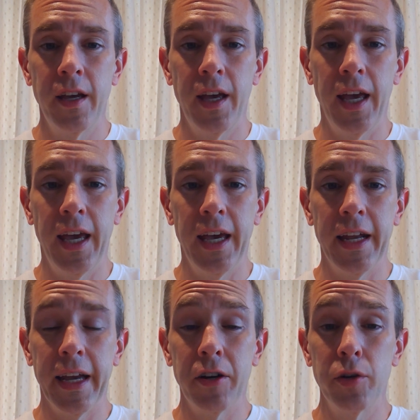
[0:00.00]
And
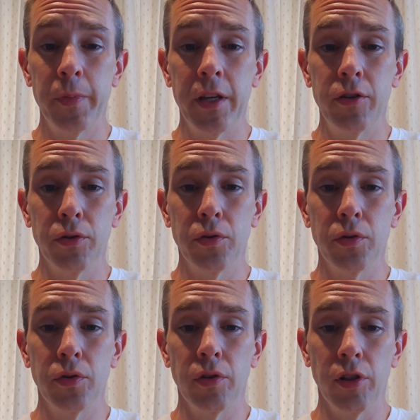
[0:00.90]
I hope that
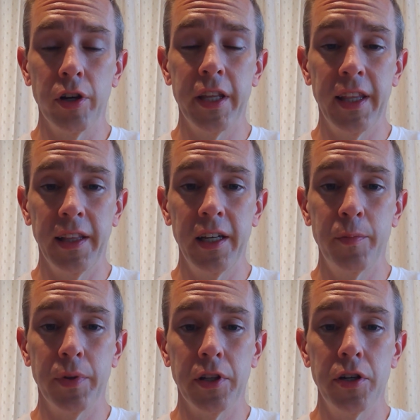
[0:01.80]
you'll look at the link
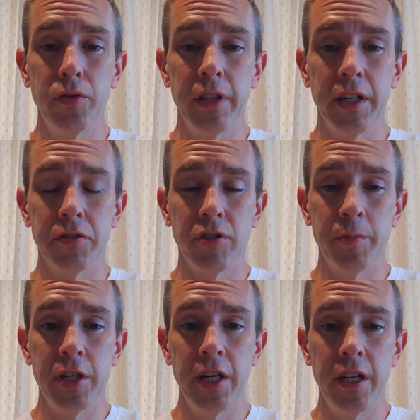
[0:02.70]
below in the
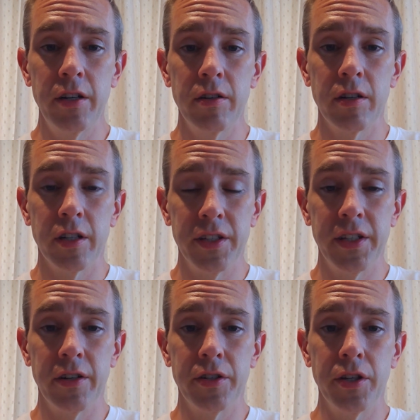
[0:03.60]
description here.
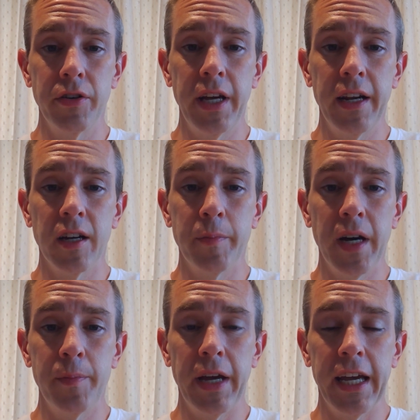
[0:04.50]
Consider donating on
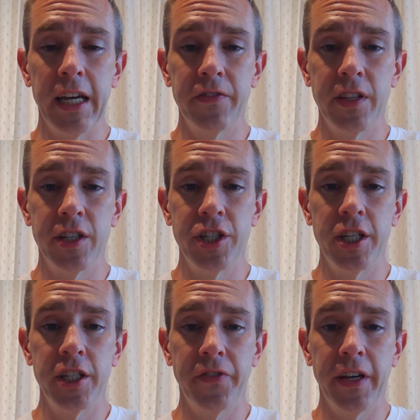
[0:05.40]
my behalf to the
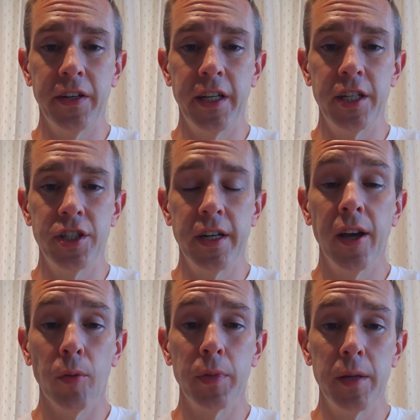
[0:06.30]
Change Foundation to
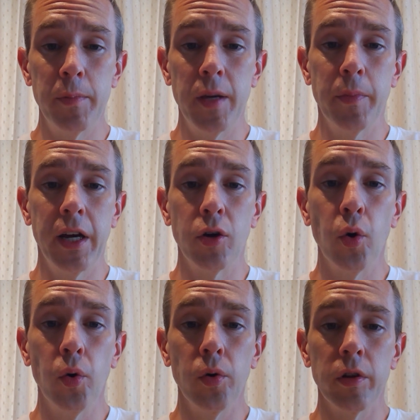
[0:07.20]
help me meet my
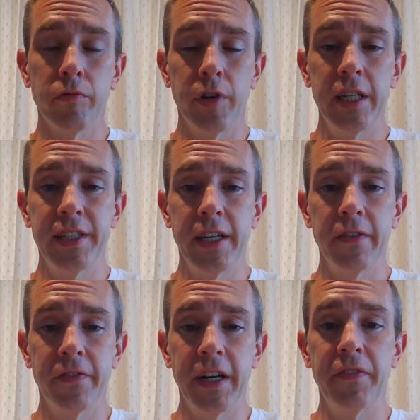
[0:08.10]
goal of raising
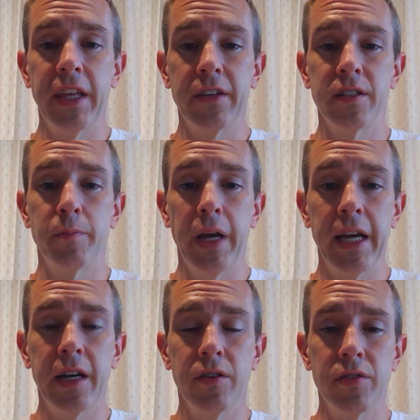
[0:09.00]

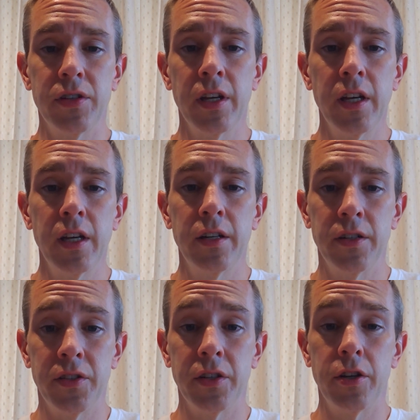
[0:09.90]
£5,000
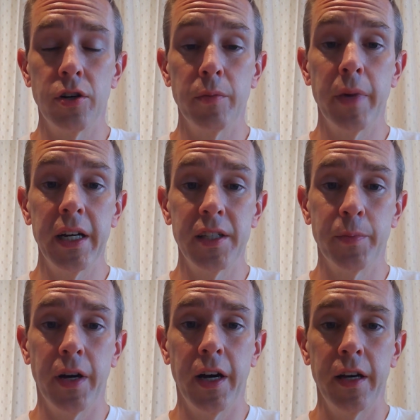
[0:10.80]
to secure my
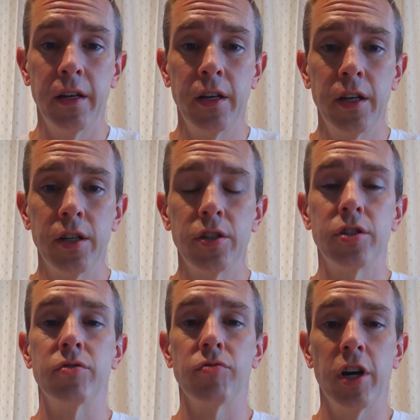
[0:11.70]
spot
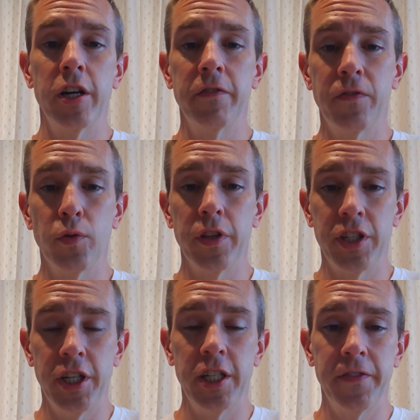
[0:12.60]
to run for the
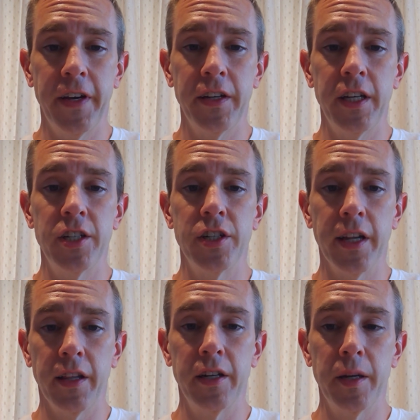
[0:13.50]
Change Foundation a
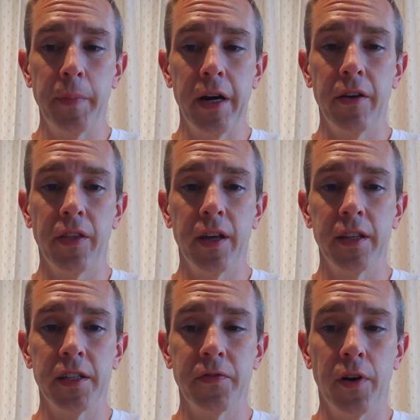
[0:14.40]
London Marathon
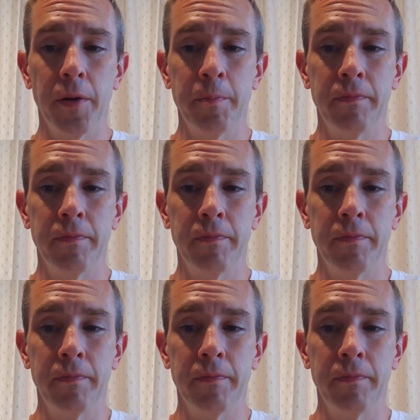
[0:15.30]
this fall.